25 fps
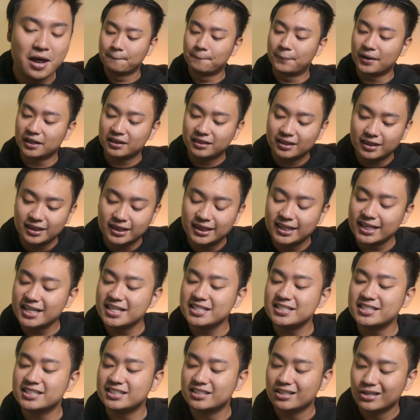but
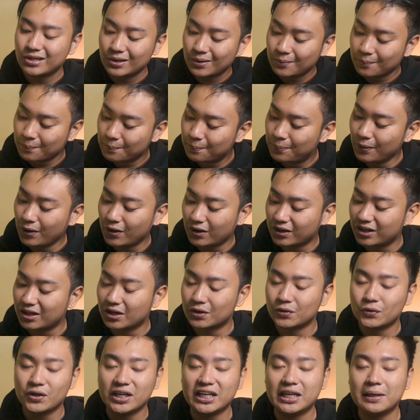this book
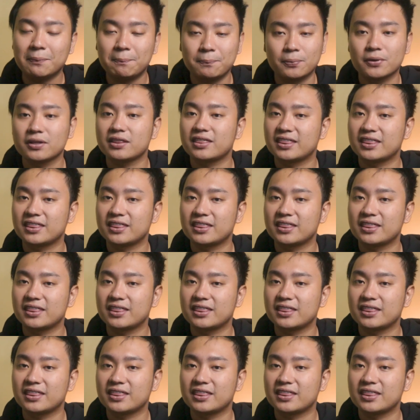really put